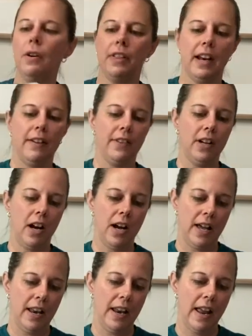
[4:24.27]
then I've
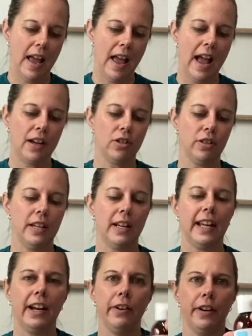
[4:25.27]
got actually a
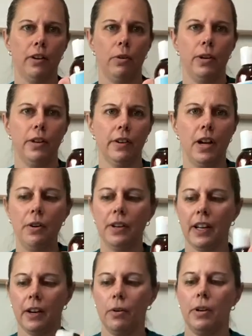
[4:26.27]
carrier oil,
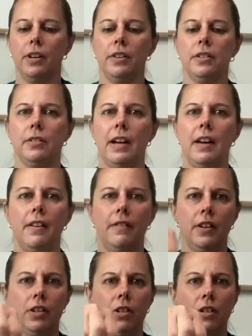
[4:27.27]
coconut oil. So
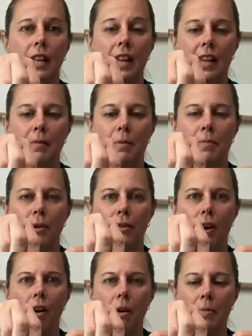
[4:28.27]
they gave me both
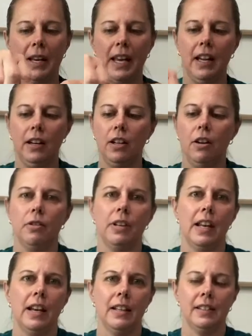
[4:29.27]
almond and
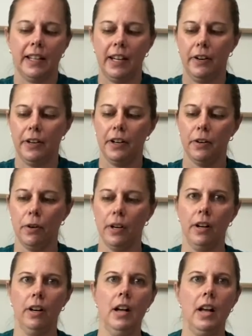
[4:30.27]
coconut as a carrier
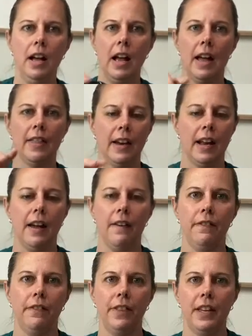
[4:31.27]
oil. And then I
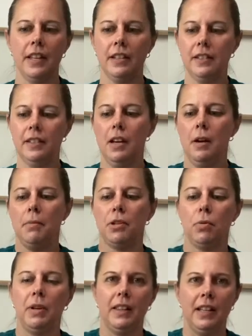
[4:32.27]
have this.
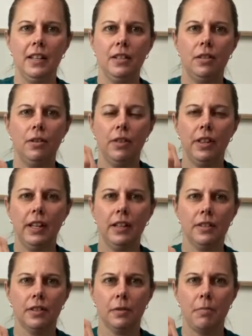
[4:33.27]
Between these two
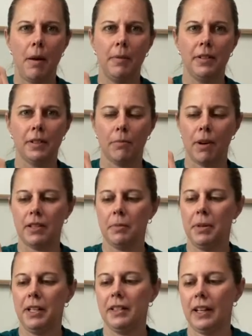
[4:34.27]
things, there's probably some
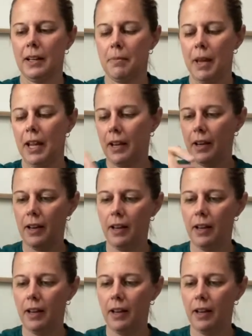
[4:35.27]
recipes I can make.